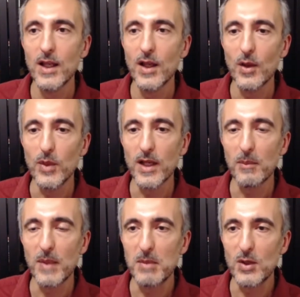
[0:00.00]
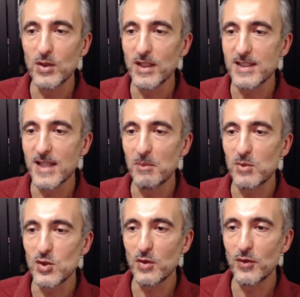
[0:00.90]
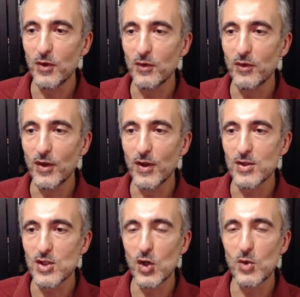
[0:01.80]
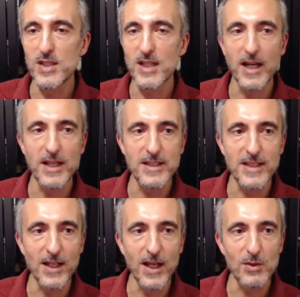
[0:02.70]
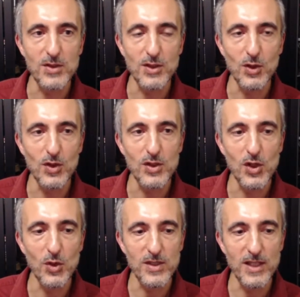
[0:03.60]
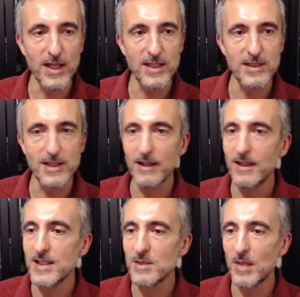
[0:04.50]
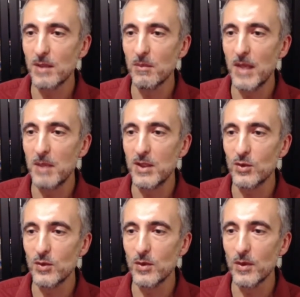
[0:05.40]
we are maybe good examples of slow science, and how slow science leads maybe to